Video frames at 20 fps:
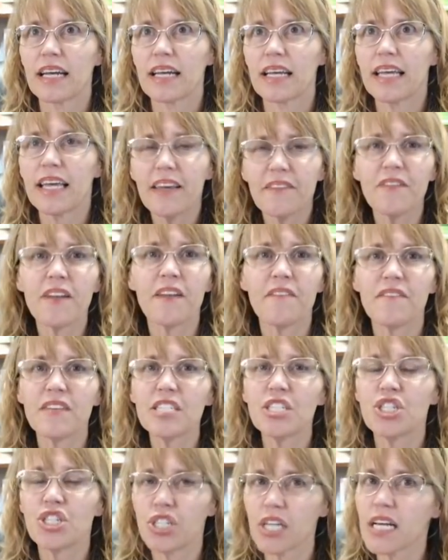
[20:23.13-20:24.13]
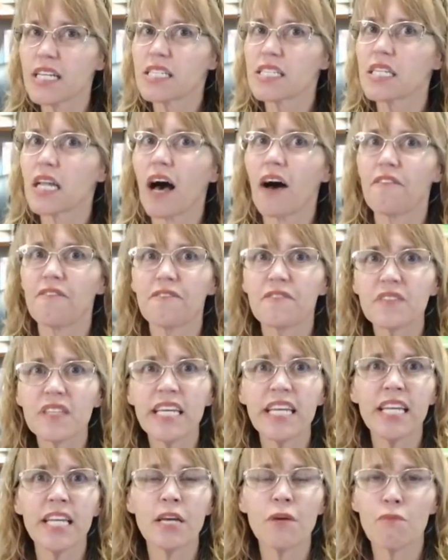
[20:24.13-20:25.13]
Even if it's just a
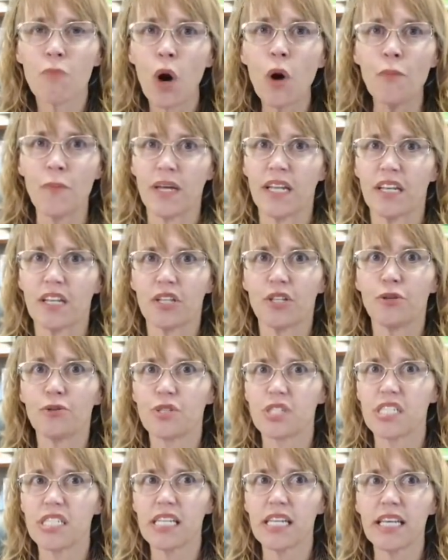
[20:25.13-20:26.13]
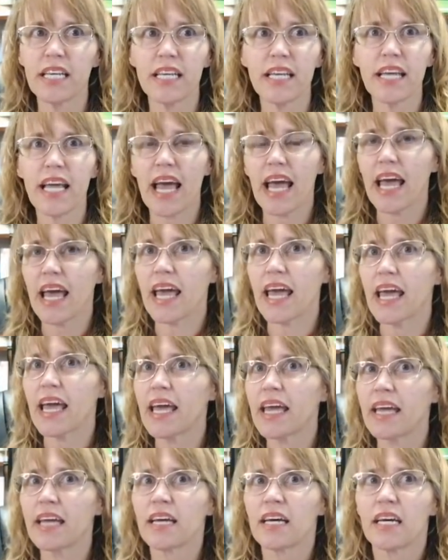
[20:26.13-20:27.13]
fleeting moment, you see
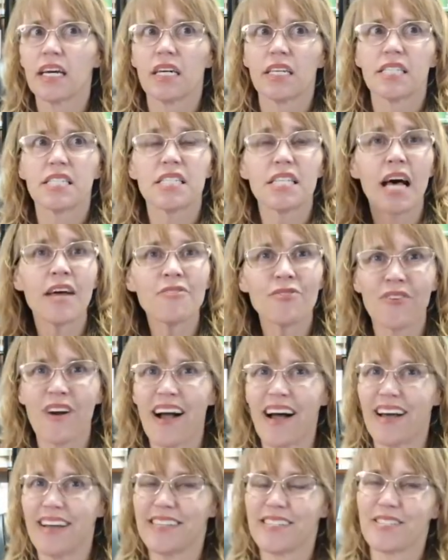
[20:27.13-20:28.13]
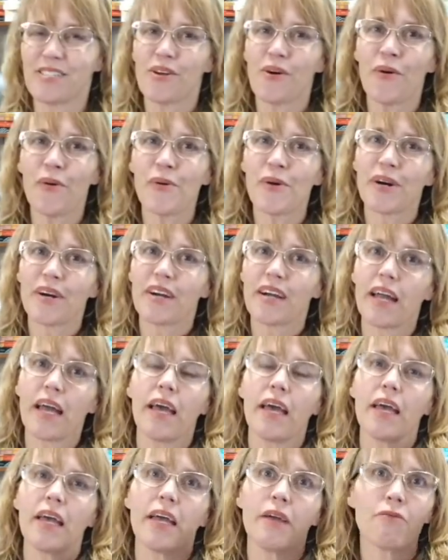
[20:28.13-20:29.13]
a sunrise or
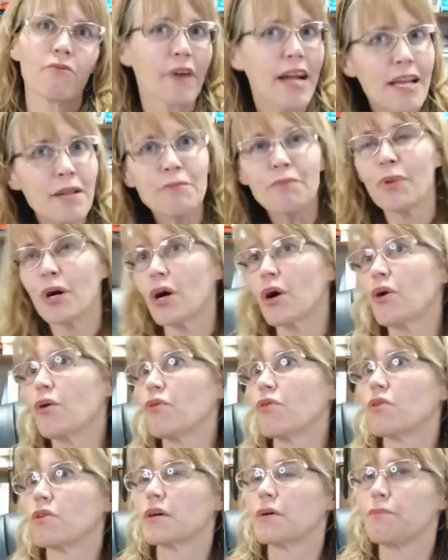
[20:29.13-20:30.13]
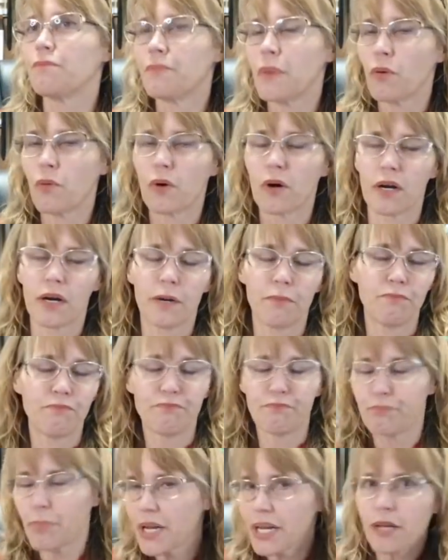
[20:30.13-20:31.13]
a rainbow or a, or a
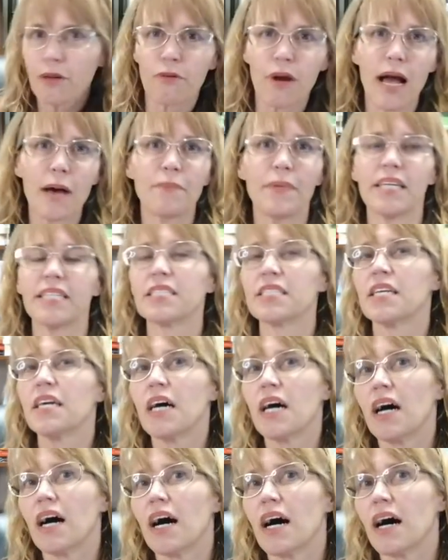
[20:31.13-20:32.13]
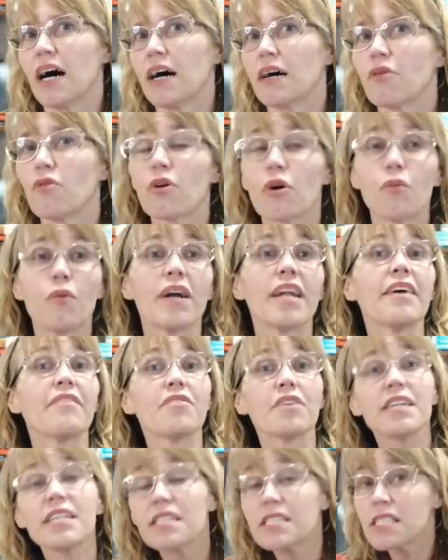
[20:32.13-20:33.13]
bunny rabbit uh, or whatever
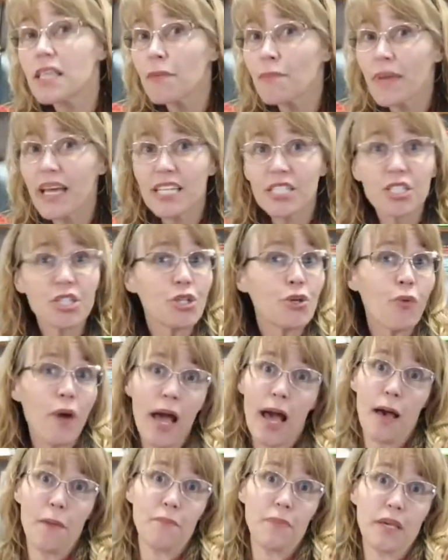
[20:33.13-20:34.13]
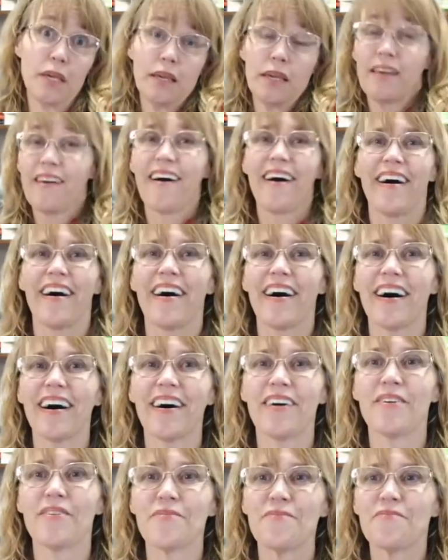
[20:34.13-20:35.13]
it is that makes you happy,
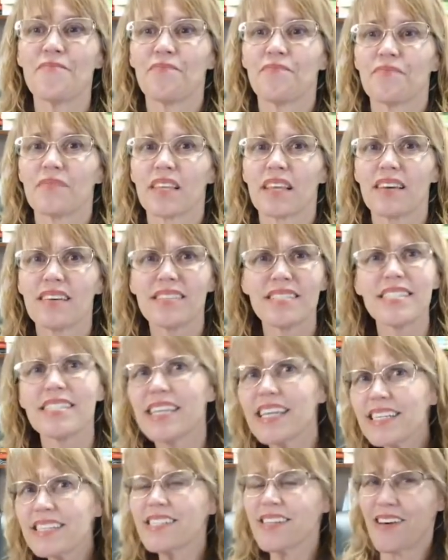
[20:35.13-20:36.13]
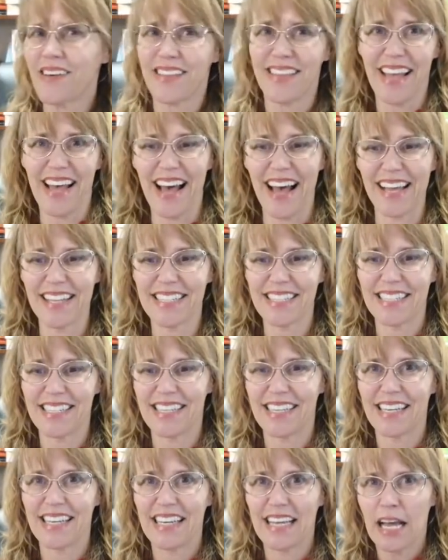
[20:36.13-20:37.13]
uh, seize on that,
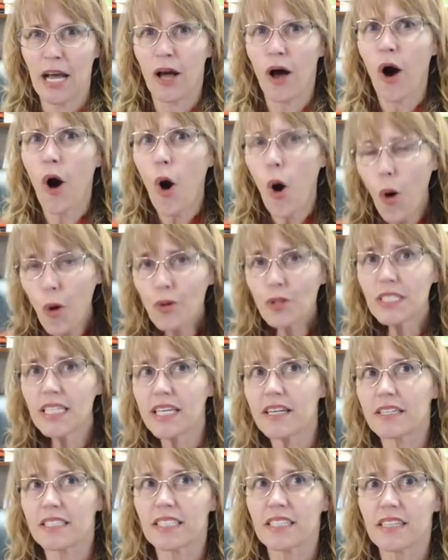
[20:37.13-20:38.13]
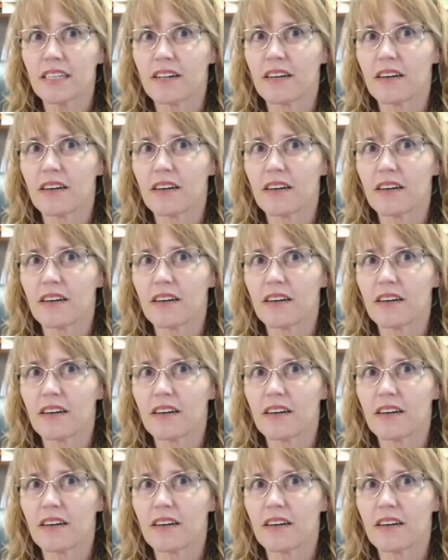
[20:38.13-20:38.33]
hold it.